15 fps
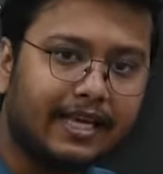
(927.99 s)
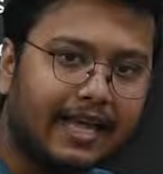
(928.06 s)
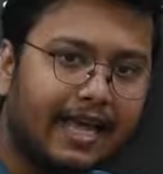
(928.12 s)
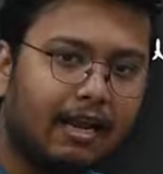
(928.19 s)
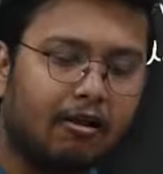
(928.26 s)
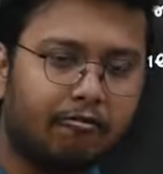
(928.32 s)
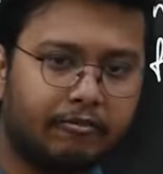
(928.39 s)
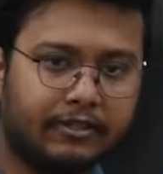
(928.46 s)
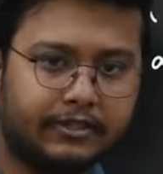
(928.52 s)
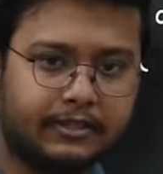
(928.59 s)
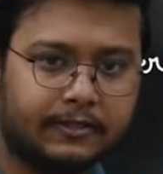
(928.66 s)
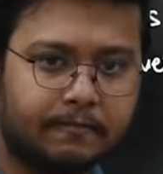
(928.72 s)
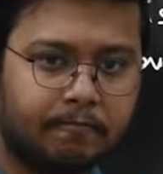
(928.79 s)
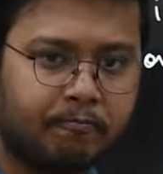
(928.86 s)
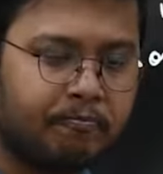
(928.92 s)
L of
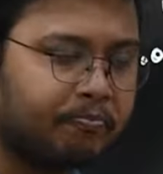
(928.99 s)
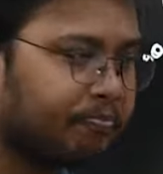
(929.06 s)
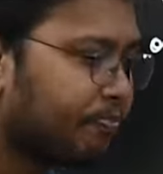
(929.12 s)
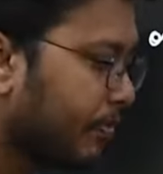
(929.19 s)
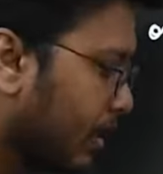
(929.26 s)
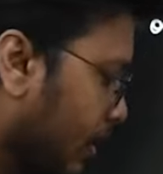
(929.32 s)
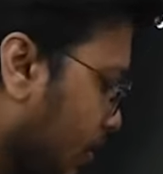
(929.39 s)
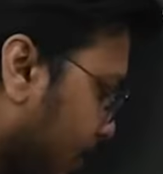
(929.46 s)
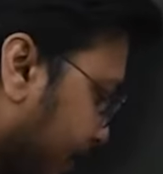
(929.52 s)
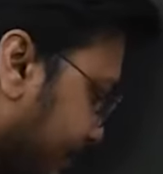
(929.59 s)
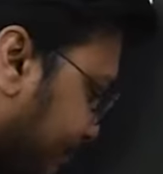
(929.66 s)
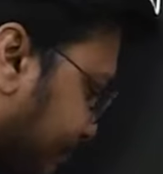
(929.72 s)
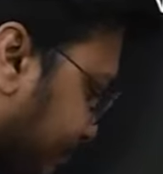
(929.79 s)
S. Okay.